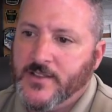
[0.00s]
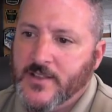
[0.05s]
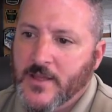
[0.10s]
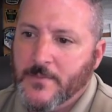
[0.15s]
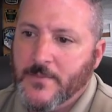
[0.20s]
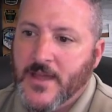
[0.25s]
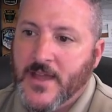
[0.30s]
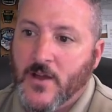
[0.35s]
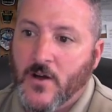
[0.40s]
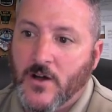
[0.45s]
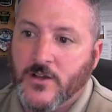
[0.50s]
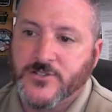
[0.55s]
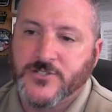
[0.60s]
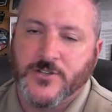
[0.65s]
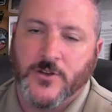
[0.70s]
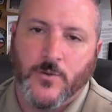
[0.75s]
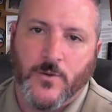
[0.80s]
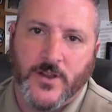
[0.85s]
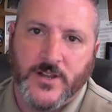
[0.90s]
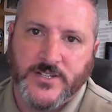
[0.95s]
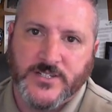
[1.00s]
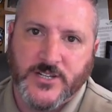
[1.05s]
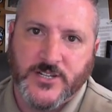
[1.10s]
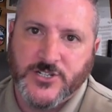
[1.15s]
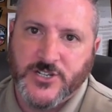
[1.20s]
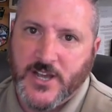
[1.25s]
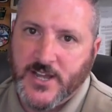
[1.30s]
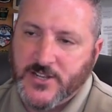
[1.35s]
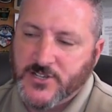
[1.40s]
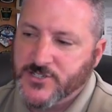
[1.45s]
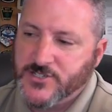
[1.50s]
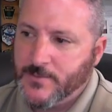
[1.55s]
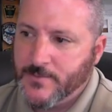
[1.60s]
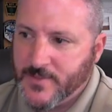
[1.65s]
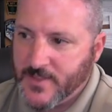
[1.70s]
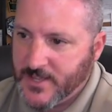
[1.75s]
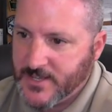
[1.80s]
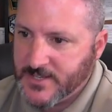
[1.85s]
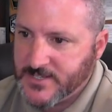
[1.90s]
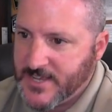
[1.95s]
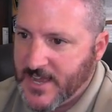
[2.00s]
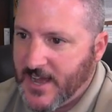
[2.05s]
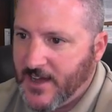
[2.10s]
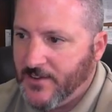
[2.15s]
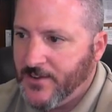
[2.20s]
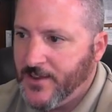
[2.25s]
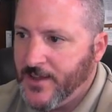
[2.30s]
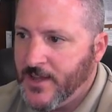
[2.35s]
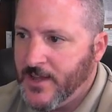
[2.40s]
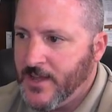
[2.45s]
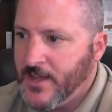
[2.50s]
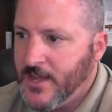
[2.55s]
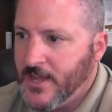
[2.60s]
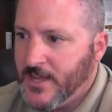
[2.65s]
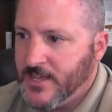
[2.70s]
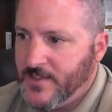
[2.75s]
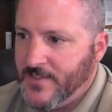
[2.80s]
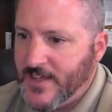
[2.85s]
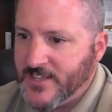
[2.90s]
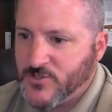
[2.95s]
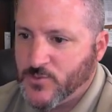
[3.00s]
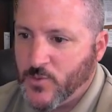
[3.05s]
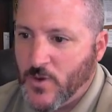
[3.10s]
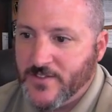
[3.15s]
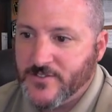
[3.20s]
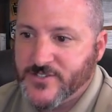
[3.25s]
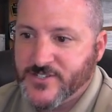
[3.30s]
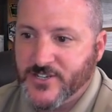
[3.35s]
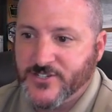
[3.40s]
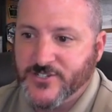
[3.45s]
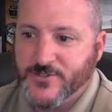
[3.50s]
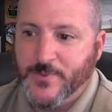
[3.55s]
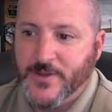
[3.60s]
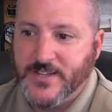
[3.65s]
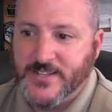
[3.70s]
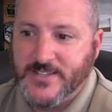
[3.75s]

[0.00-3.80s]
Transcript: and they may also want us to change some things out. And that's why there's such a big